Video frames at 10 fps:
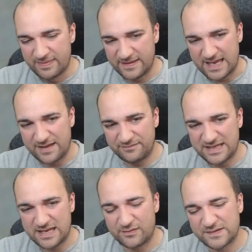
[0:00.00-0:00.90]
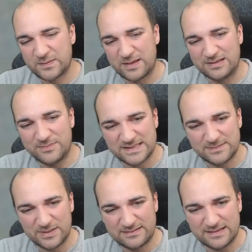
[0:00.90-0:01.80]
They have the Heroes Without Limits
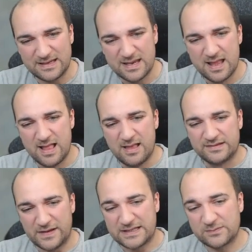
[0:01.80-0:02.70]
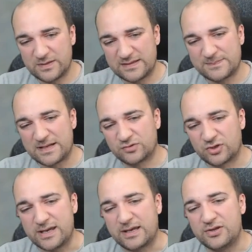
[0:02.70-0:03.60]
ability. Fighters with this battle
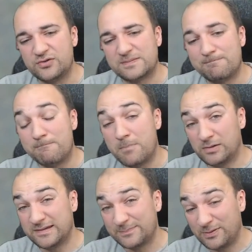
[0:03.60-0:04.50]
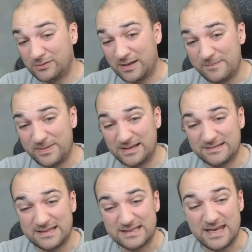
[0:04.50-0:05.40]
trait can use multiple
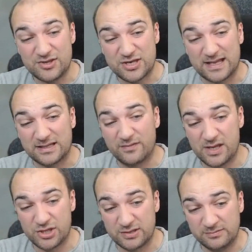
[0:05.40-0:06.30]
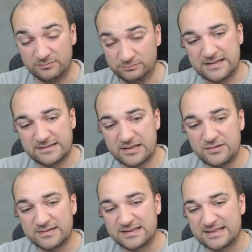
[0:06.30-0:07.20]
abilities each activation. Fighters can
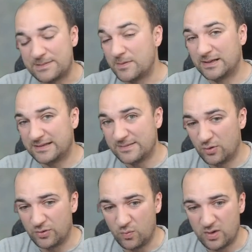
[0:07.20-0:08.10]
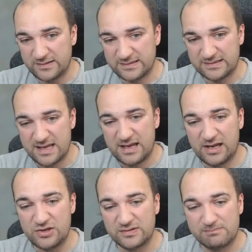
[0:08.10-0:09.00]
use the same ability more than once,
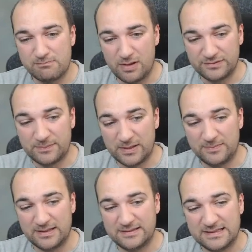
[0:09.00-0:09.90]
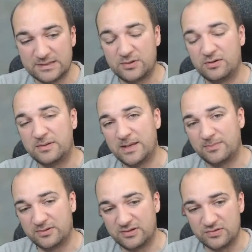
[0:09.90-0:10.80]
can use multiple abilities that would only be
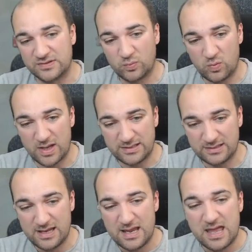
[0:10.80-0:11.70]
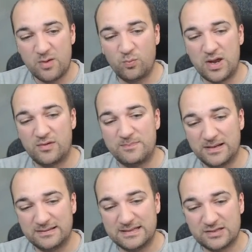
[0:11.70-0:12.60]
able to use one, and where
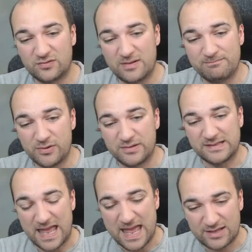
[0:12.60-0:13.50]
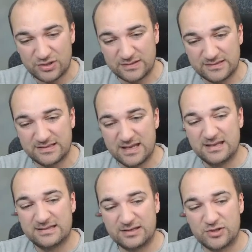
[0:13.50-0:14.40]
abilities grant bonus actions,
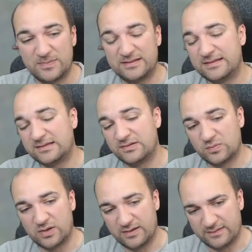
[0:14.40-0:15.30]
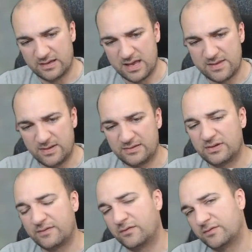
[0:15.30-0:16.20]
such abilities use one at a time
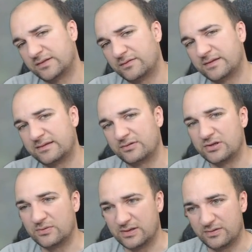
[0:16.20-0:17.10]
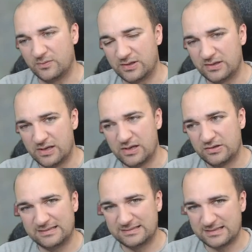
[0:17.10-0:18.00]
until they're fully resolved until you do another one.
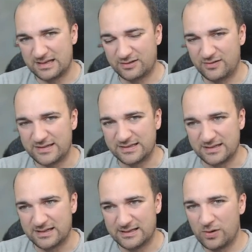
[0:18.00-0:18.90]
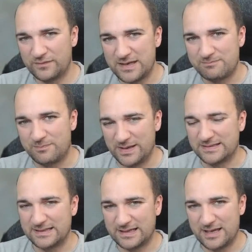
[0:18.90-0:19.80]
This is kind of crazy. All of the
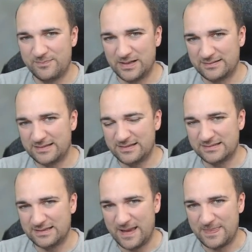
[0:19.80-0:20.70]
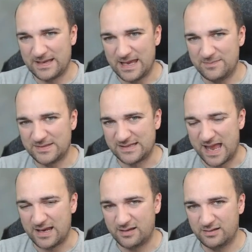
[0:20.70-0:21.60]
basic abilities in the game
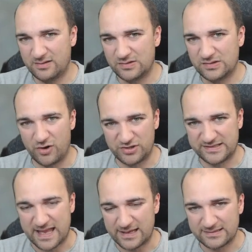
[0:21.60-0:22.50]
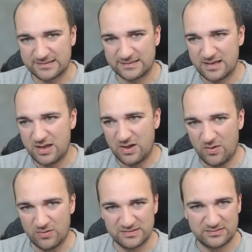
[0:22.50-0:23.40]
stack, rush stacks,
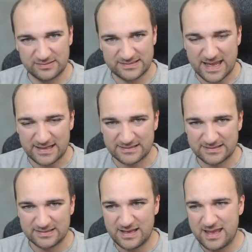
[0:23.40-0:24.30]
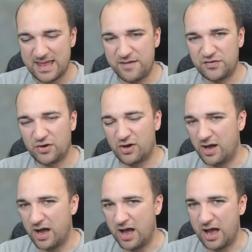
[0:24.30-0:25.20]
onslaught stacks. If you got
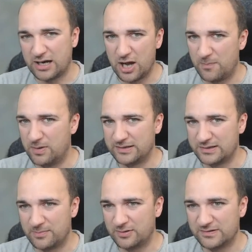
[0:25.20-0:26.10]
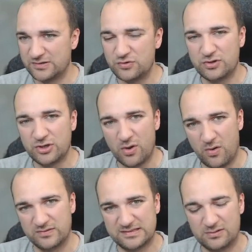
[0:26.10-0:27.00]
a couple of doubles, you can go
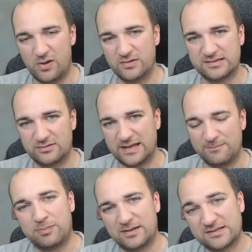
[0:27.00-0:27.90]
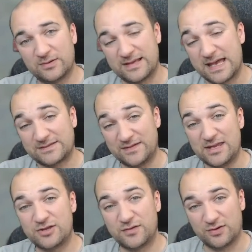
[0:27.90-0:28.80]
onslaught, get +2 attacks for
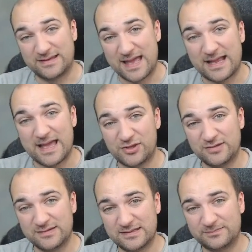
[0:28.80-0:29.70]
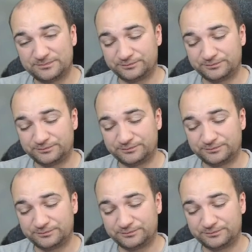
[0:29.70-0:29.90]
each of your attack actions.